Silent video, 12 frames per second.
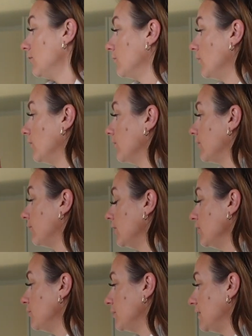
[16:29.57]
I've got the
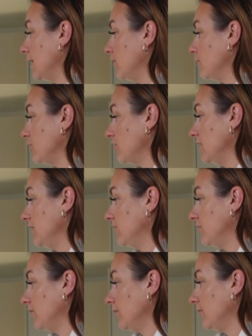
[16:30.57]
roast potatoes, which I need
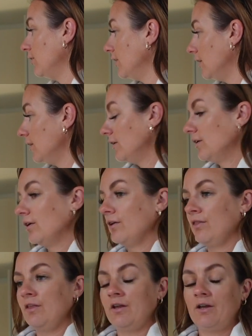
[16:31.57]
to do
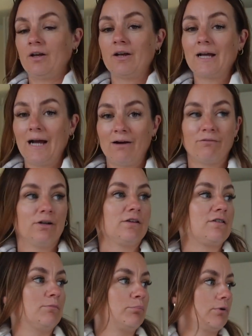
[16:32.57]
the
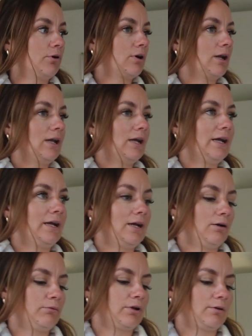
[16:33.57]
carrots, the broccoli.
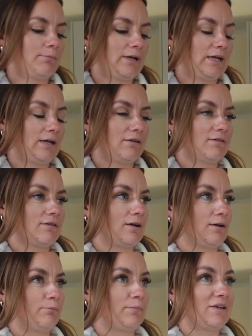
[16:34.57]
I'm going to make
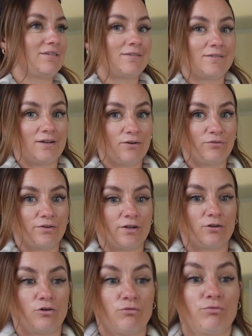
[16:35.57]
some stuffing.
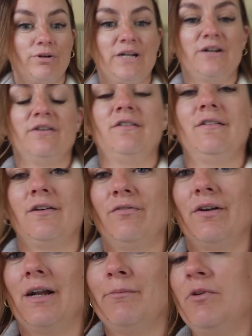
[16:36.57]
I've got really nice
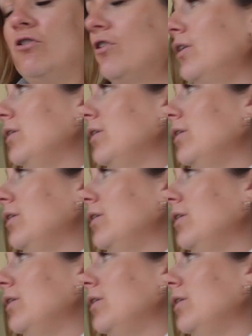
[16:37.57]
stuffing. Let me show